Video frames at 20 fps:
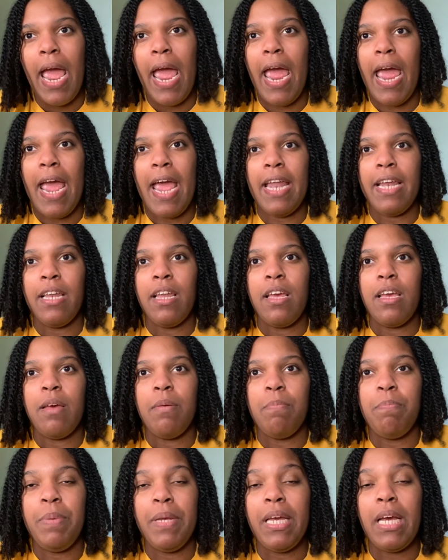And
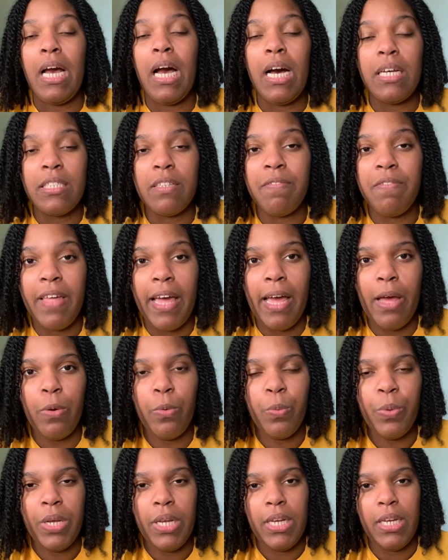because of that,
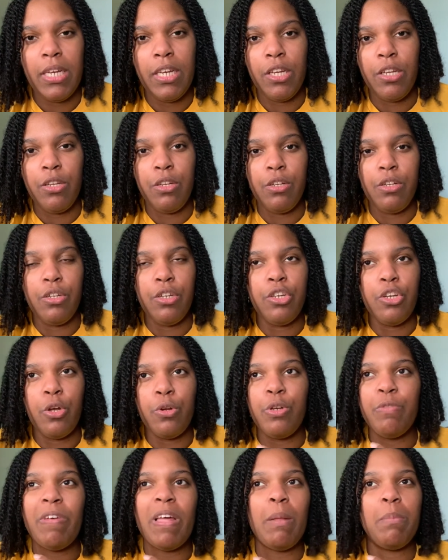we,
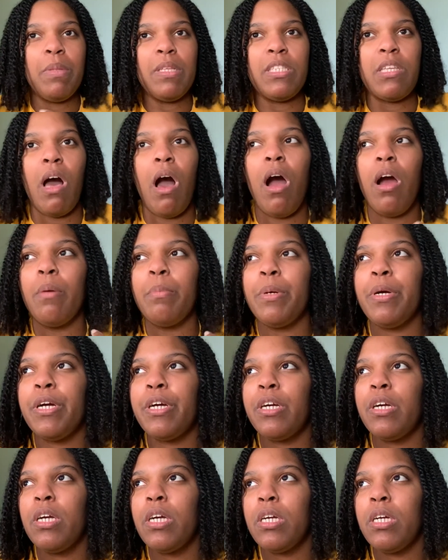develop this
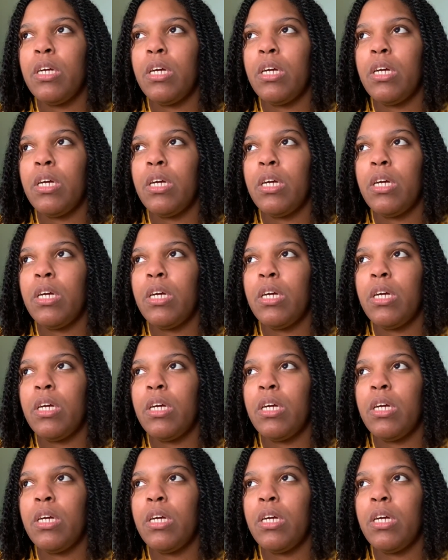armor.